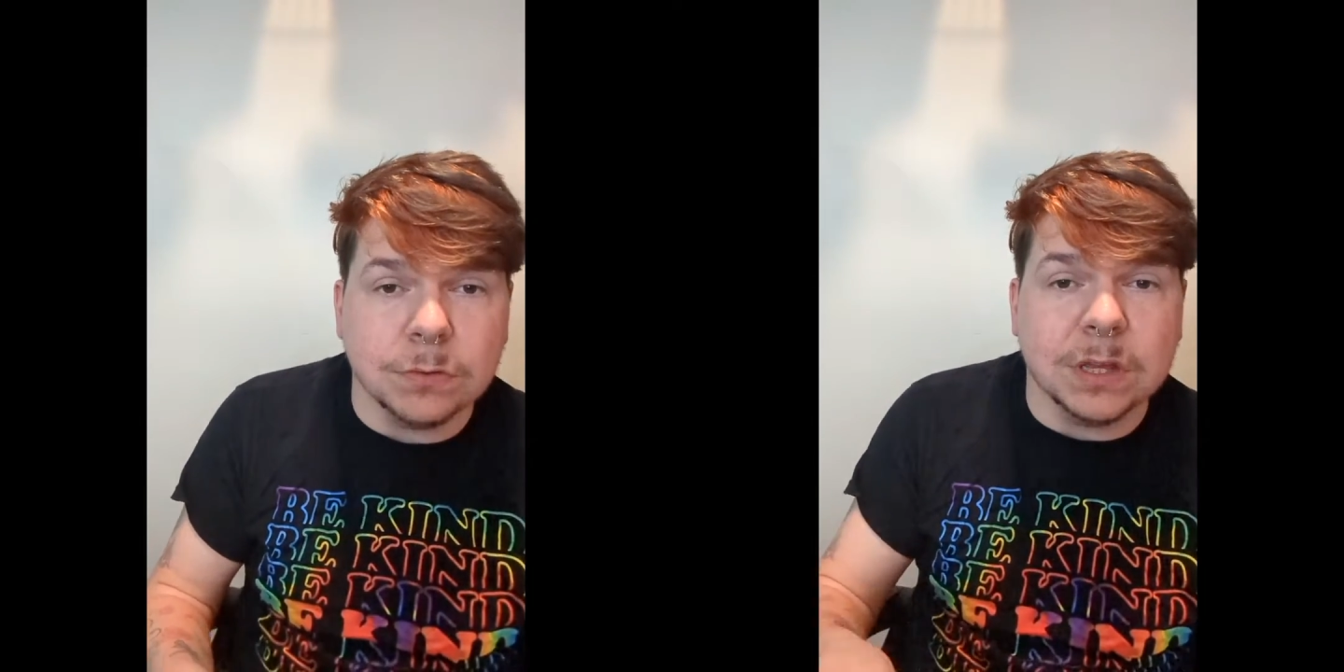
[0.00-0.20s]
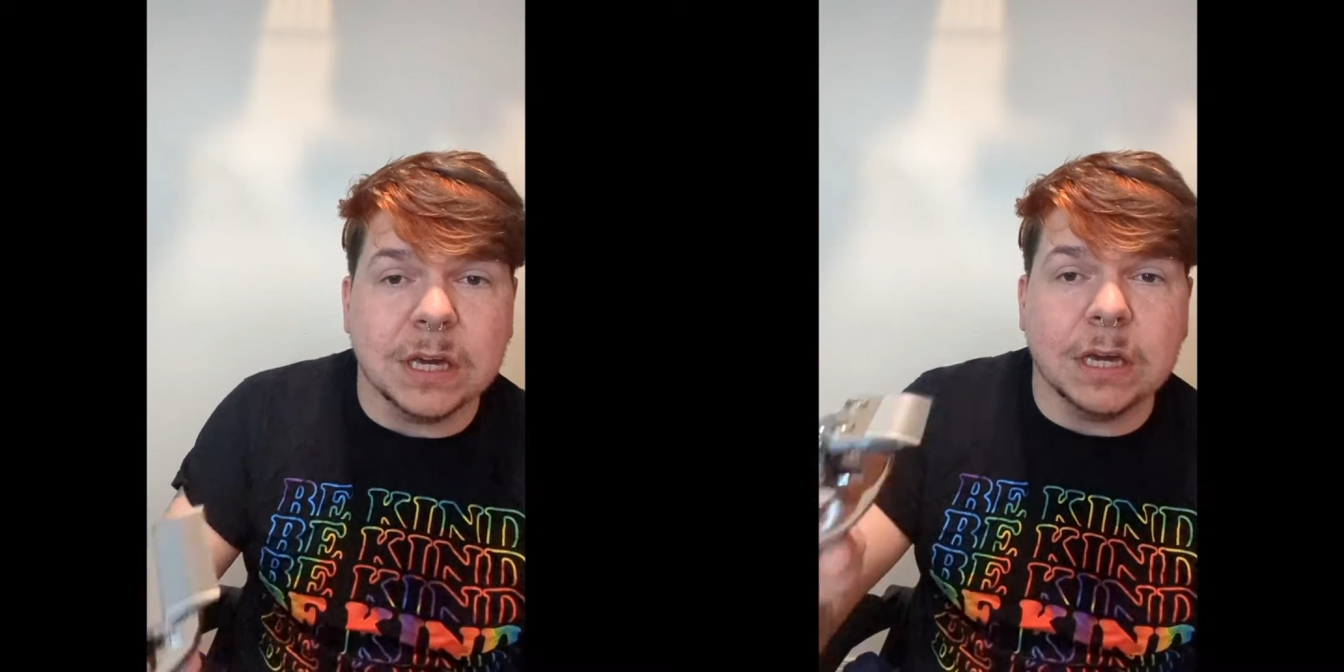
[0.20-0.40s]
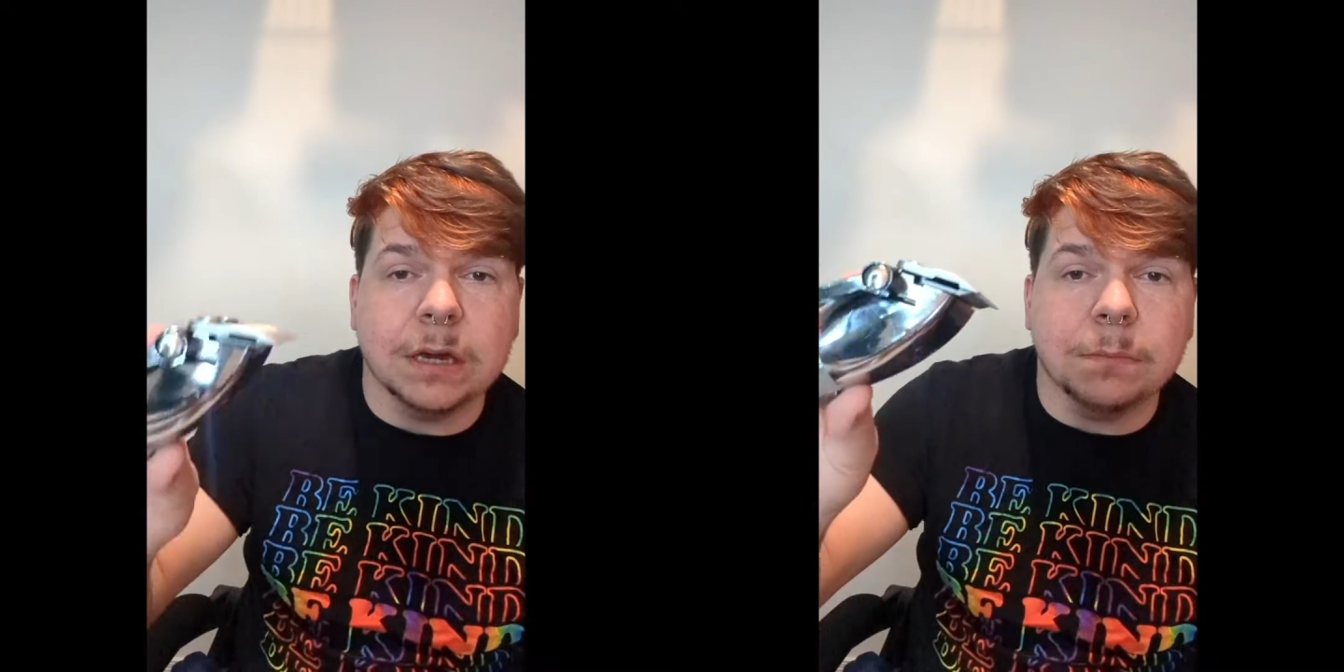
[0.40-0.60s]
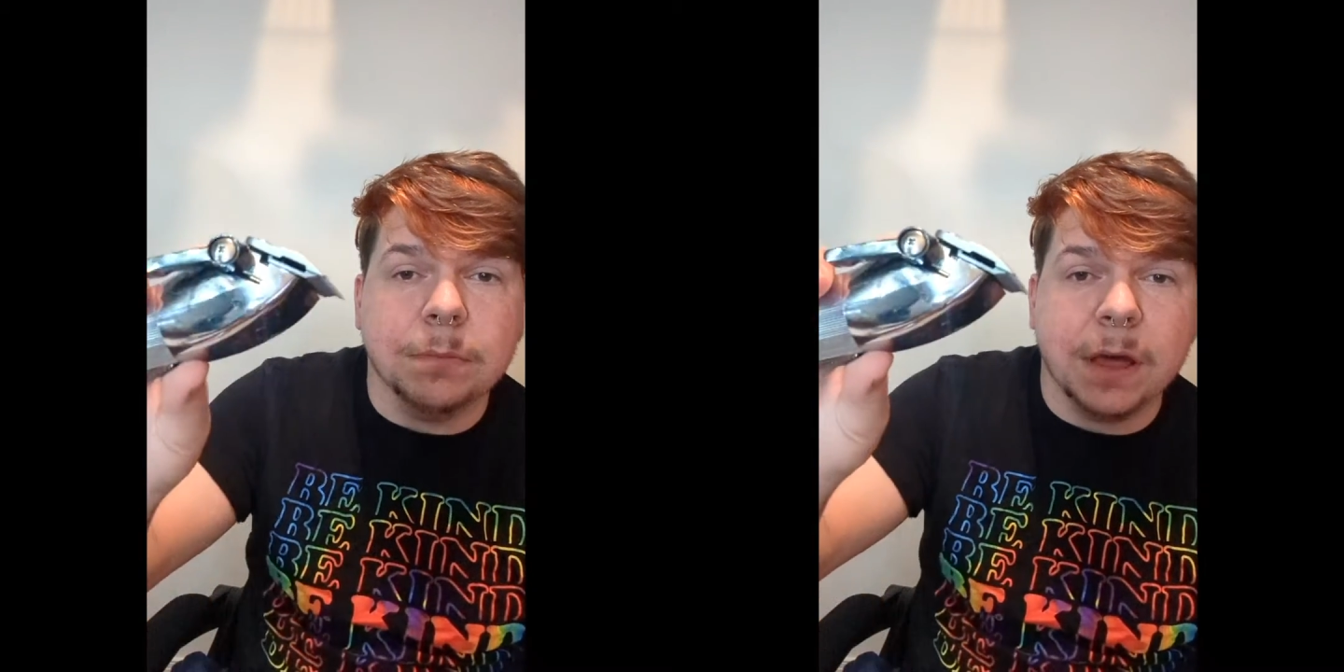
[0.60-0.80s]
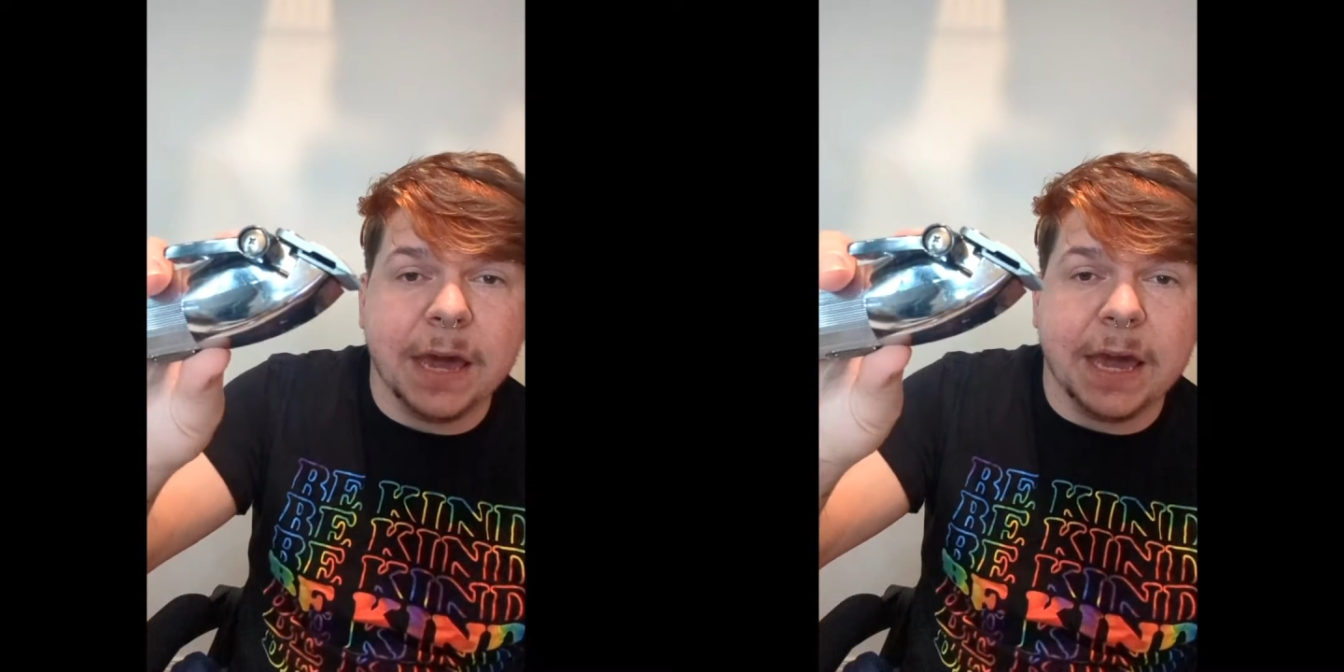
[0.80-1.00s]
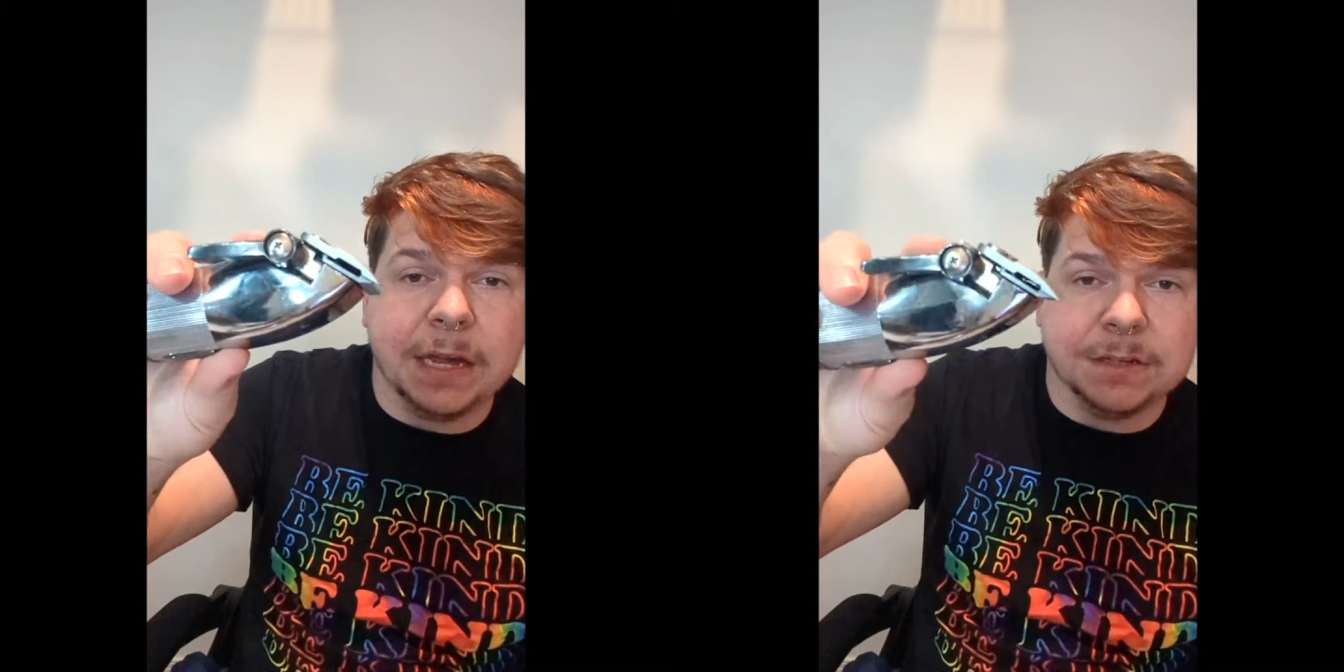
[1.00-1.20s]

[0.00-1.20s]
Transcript: the blade.